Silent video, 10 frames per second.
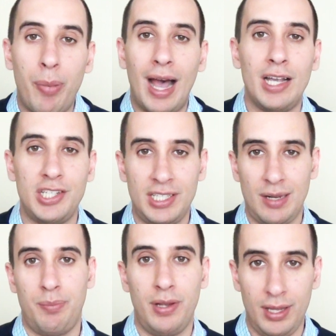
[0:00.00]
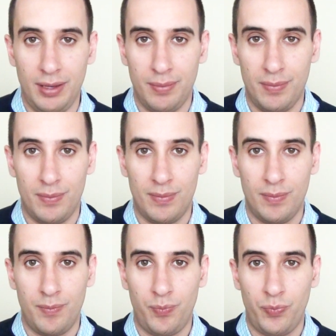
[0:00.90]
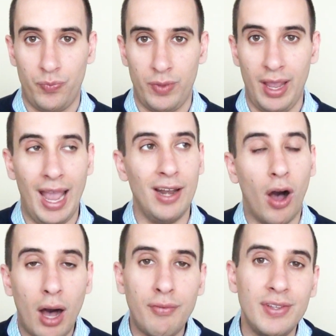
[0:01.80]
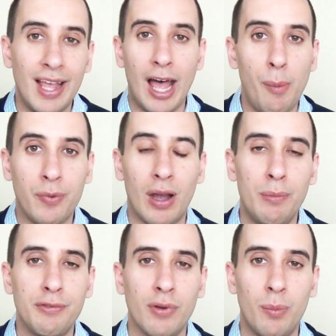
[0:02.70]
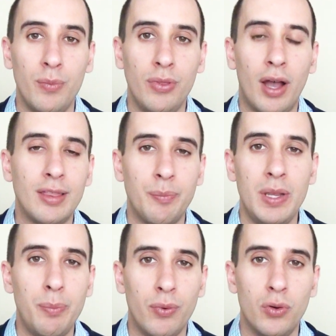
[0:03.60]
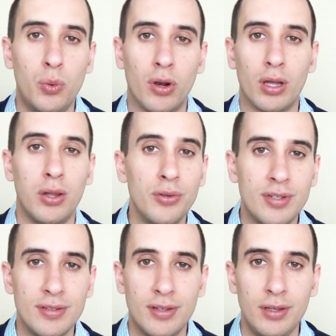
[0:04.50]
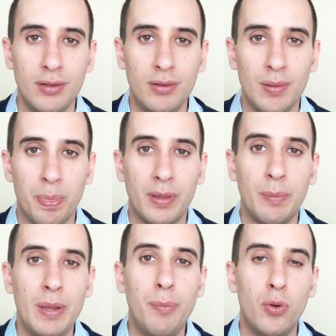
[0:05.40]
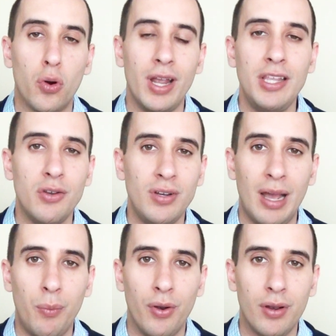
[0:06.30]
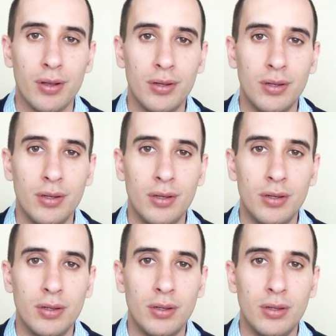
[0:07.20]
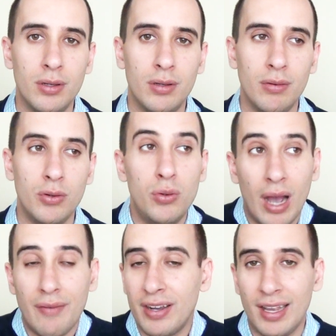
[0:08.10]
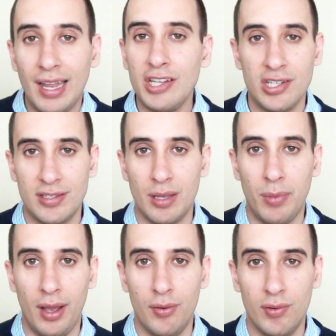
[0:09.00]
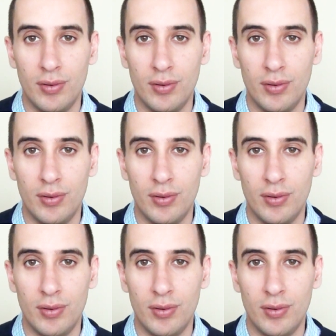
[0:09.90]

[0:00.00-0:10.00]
passionate plea. Okay? And often the help comes from not the people who are closest to you, but the people who are in your network who have a connection somehow.